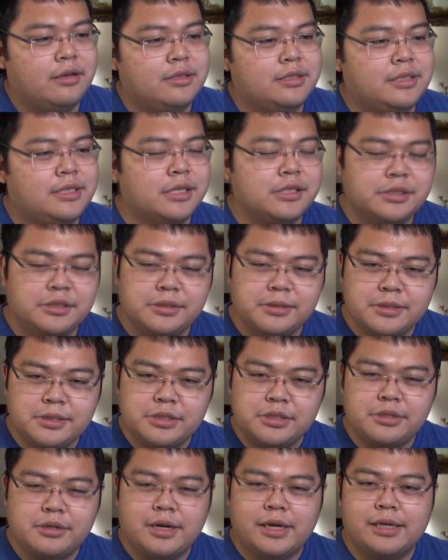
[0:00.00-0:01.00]
Dungeons
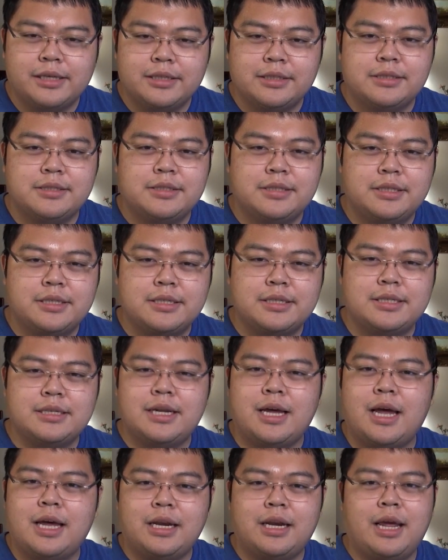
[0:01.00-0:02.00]
and Dragons does
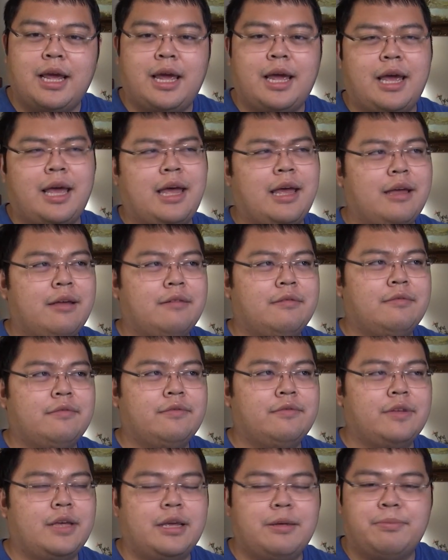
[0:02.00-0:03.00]
not
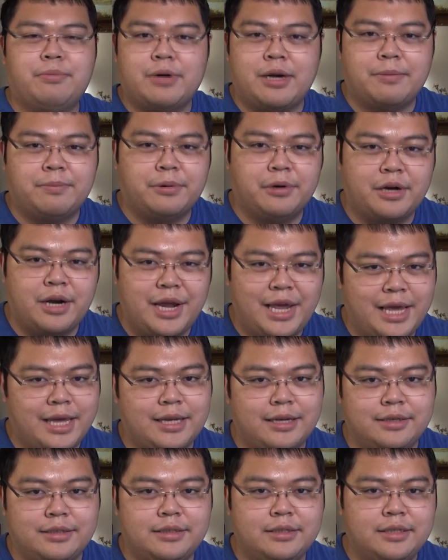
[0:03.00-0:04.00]
have a proper
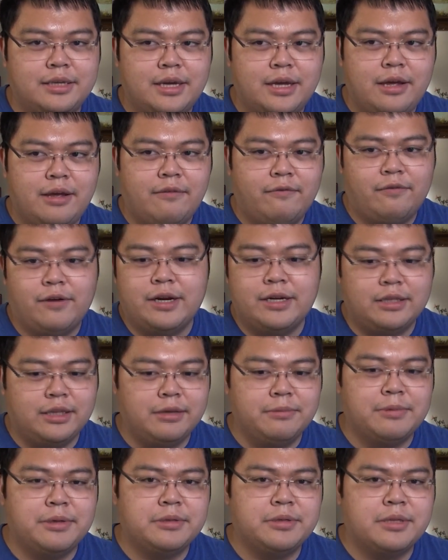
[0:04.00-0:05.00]
end.
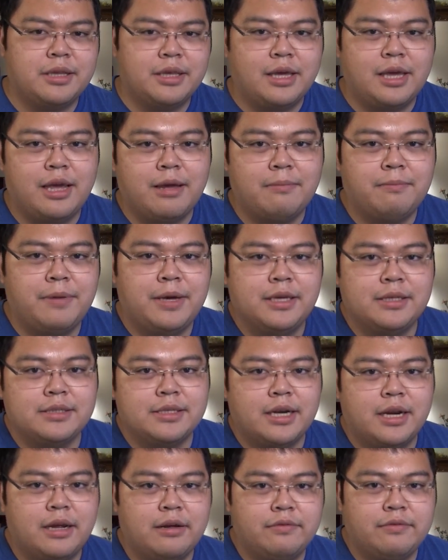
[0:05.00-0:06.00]
Frankly, most of the campaigns
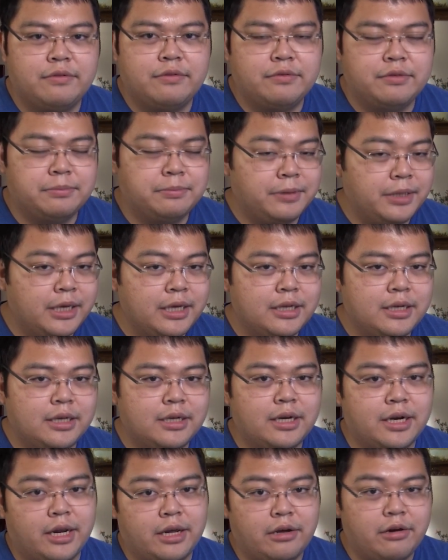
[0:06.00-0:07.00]
that I have ever played in,
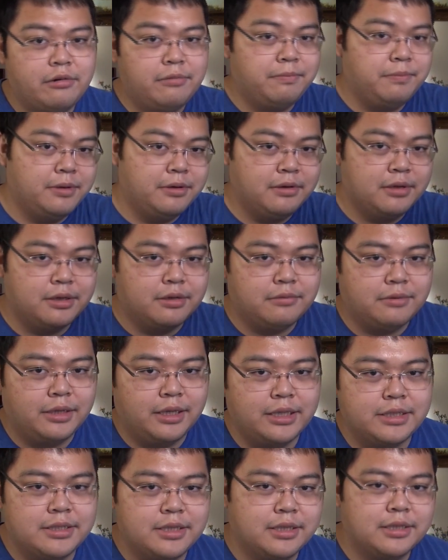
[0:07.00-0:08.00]
and I hope you can
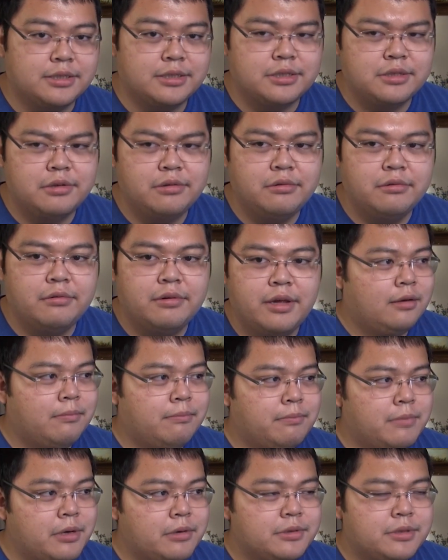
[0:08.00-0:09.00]
relate to this too,
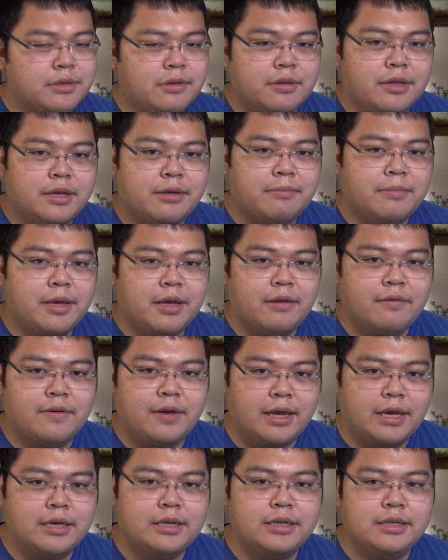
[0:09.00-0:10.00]
most of them have
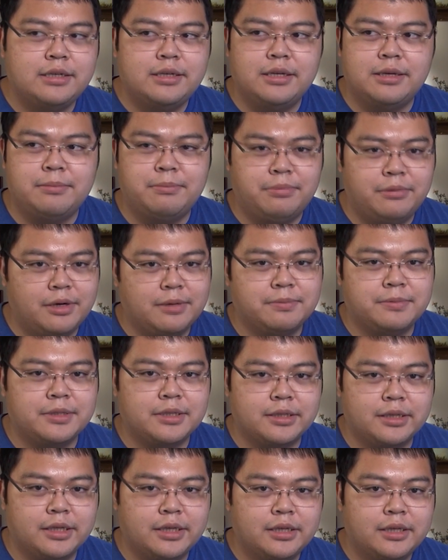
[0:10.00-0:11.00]
ended
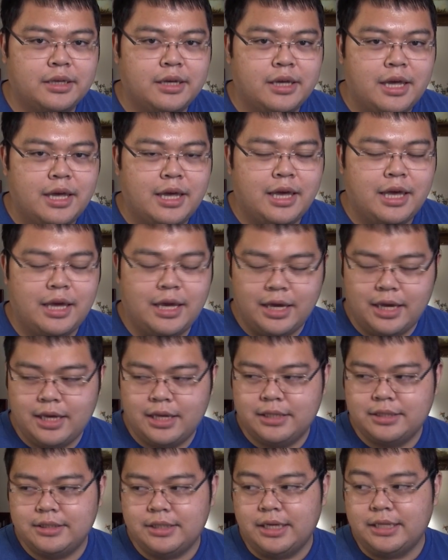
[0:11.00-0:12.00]
abruptly.
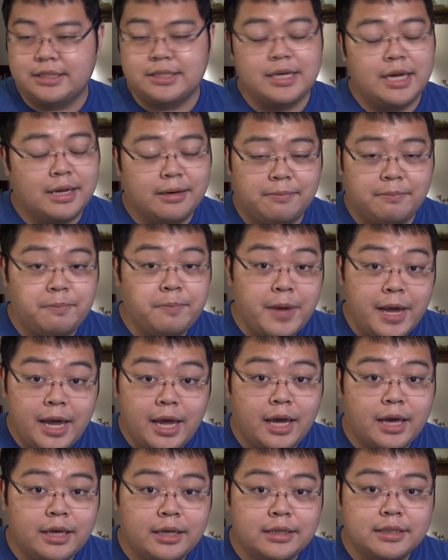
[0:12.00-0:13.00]
And it's not
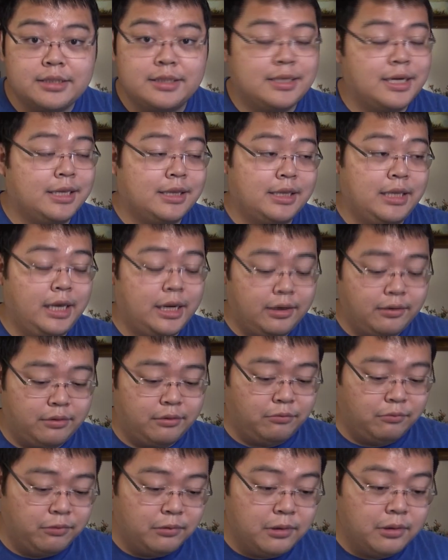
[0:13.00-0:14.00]
bad, it's not the end of
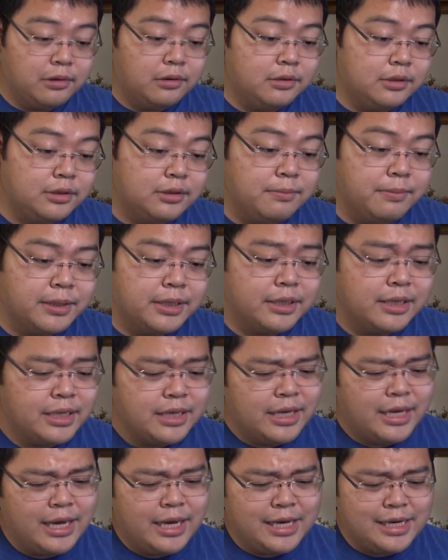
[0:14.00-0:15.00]
the world, but
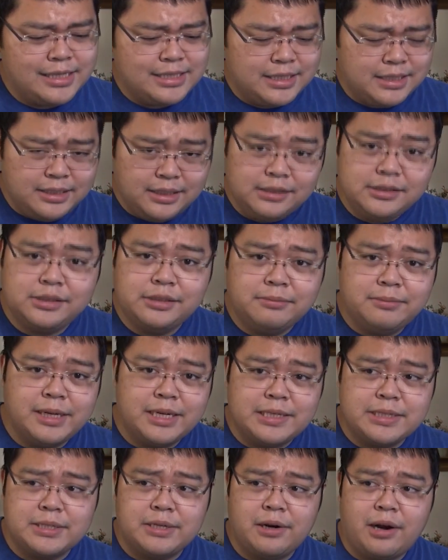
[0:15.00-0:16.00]
as a dungeon
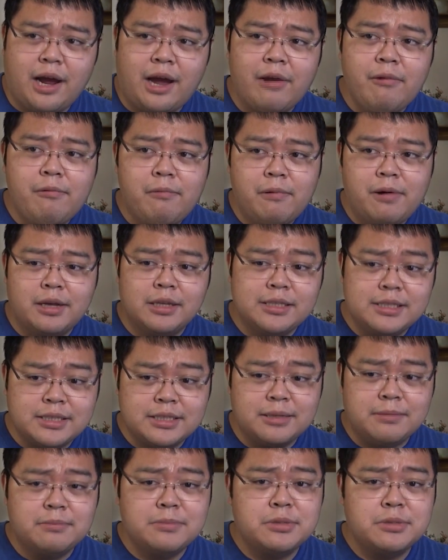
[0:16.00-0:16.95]
master, I want some